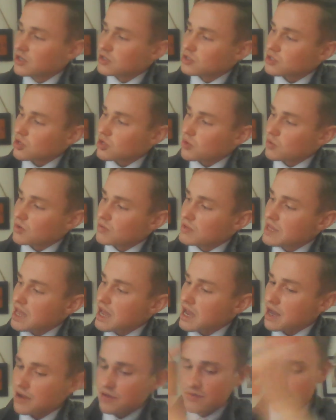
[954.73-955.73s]
So when we
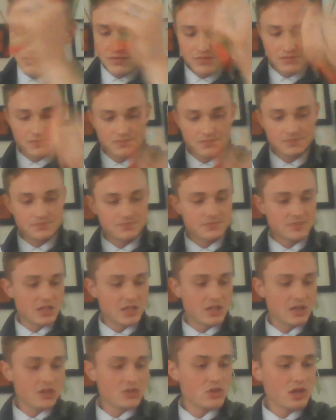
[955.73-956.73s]
have,
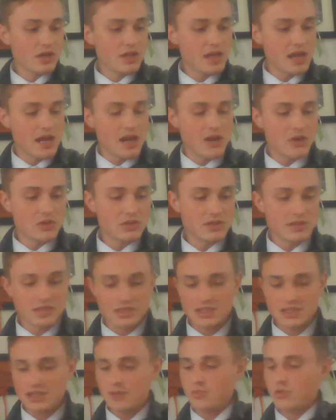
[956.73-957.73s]
here I'll draw the arrows in a
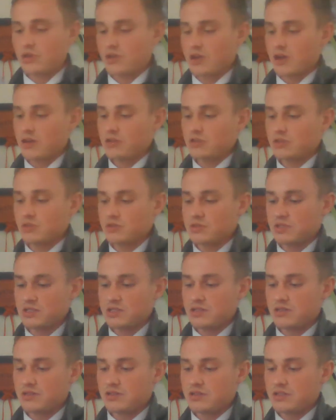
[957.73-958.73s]
separate color so it's
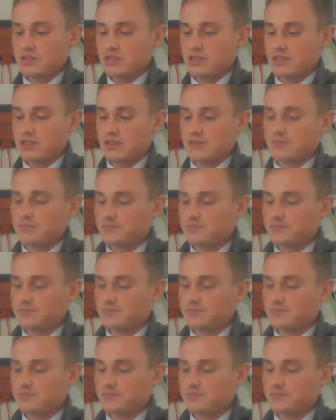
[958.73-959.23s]
easier to see.